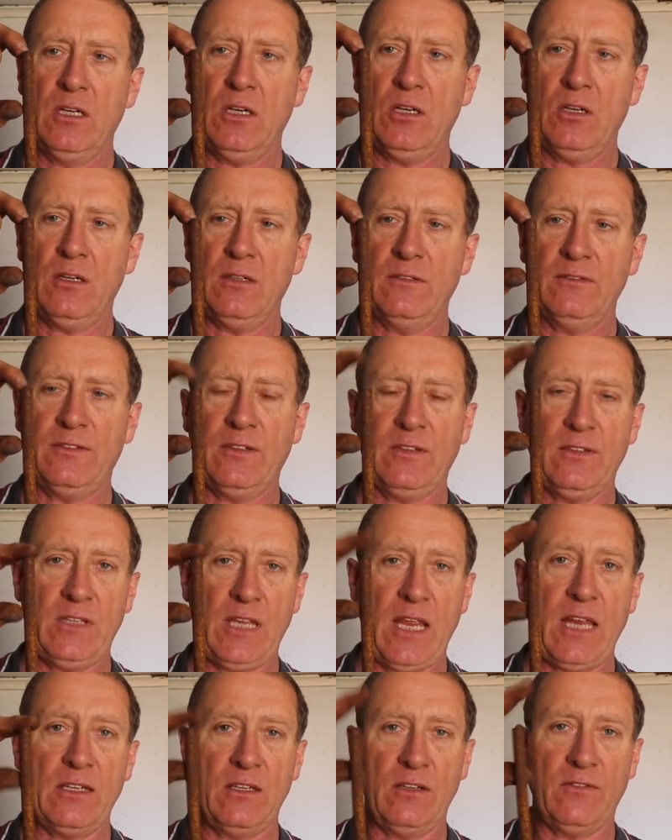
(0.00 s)
of
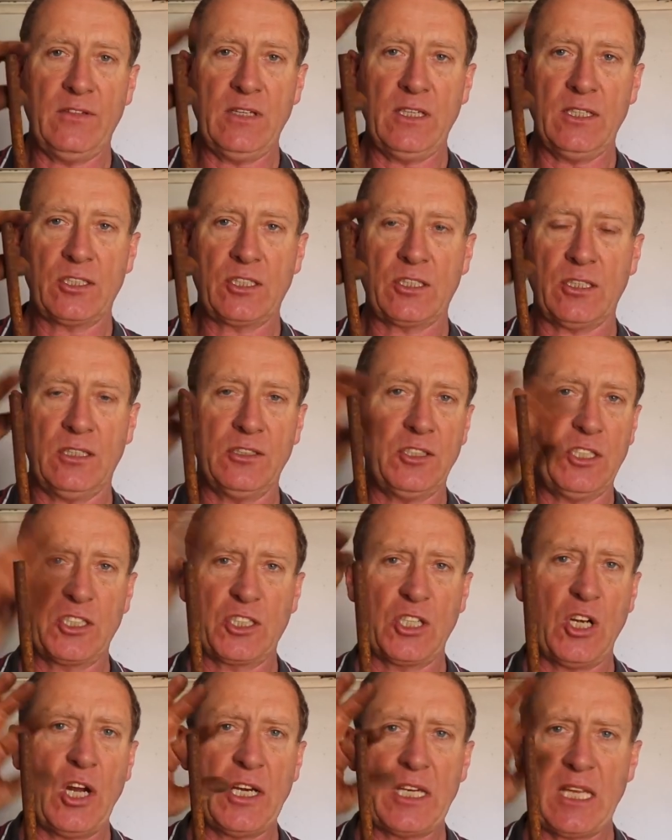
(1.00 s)
the end of this, and
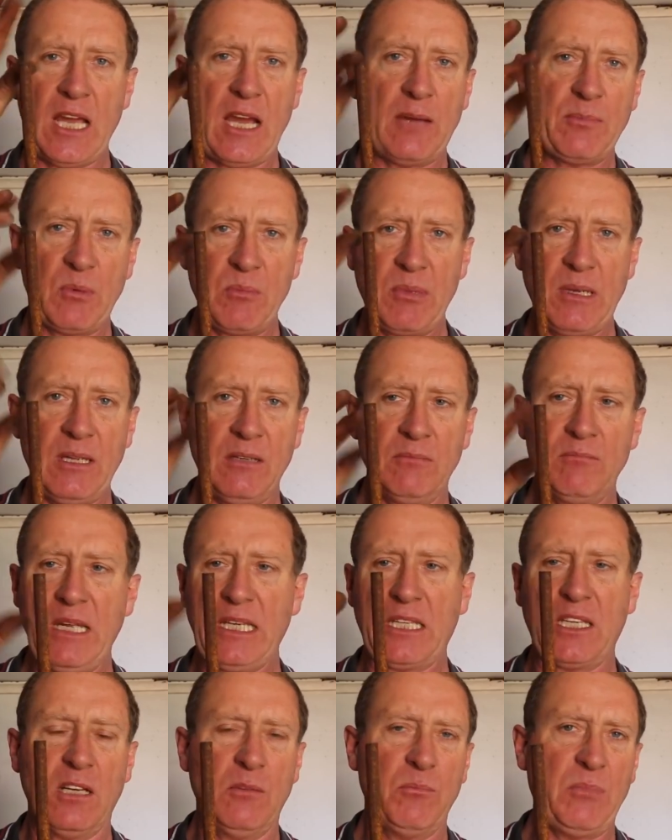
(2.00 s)
just tidy it up a bit,
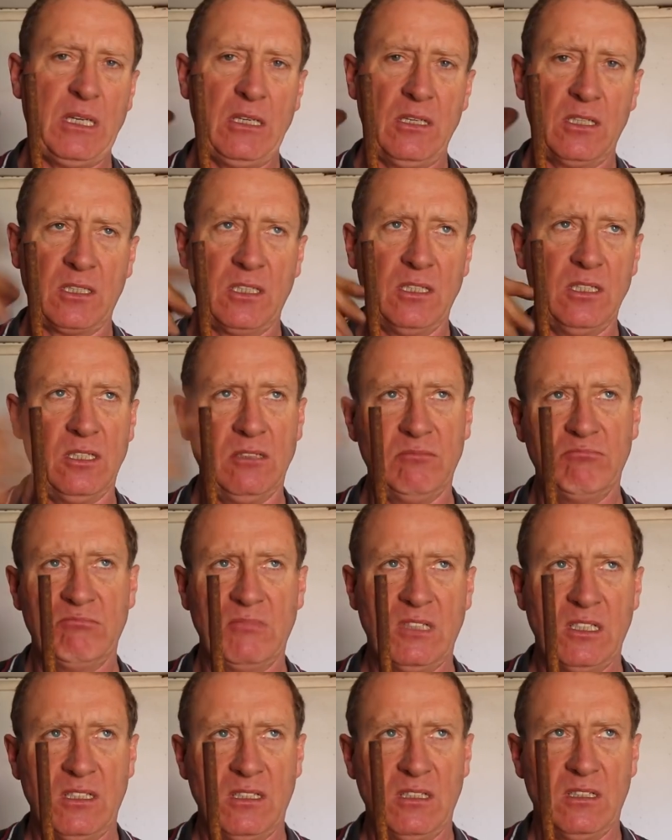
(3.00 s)
make it a bit like
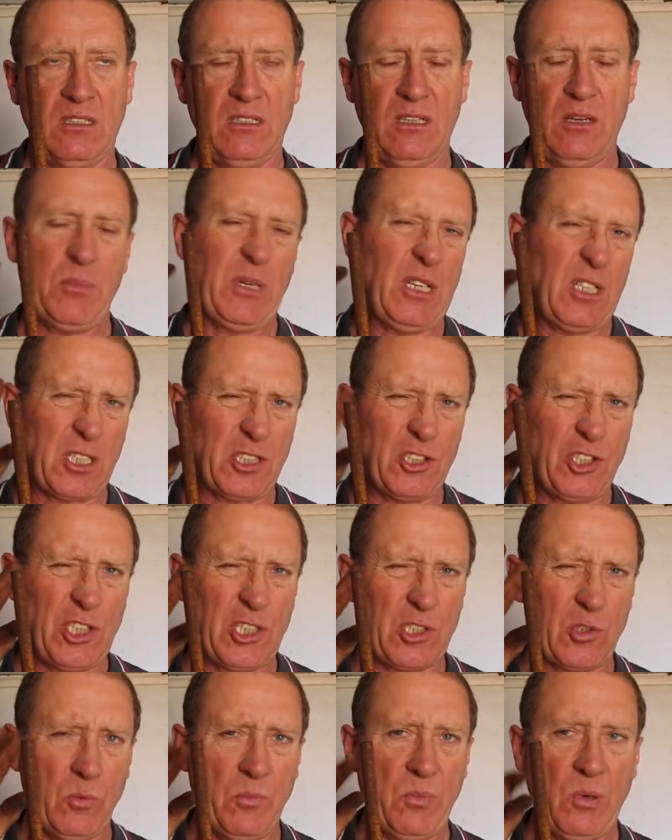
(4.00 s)
a
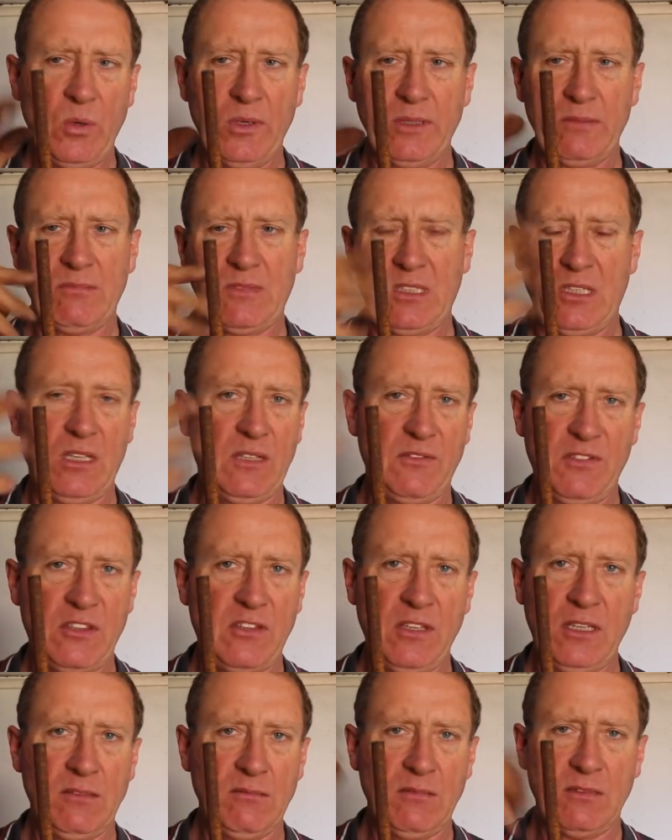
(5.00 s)
chisel point kind of a
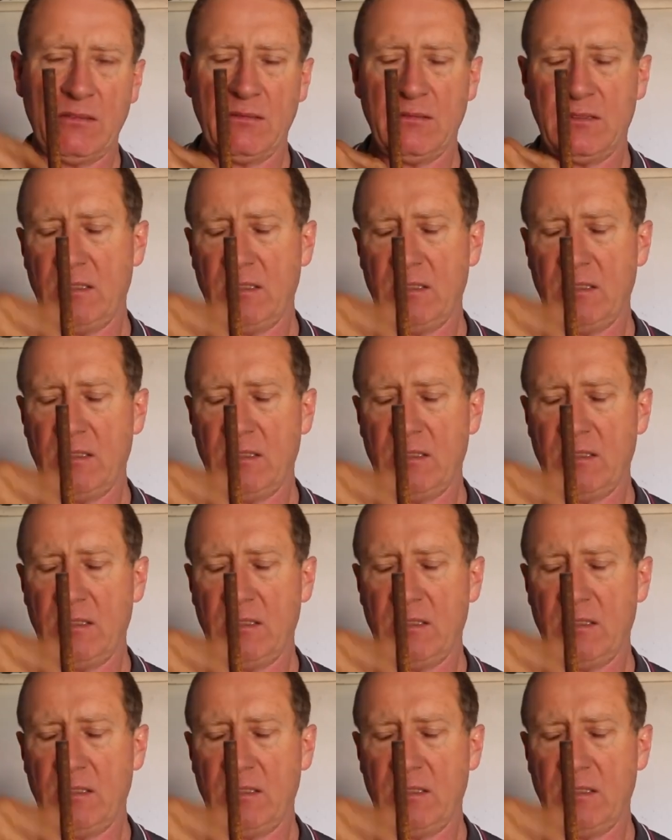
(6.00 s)
thing.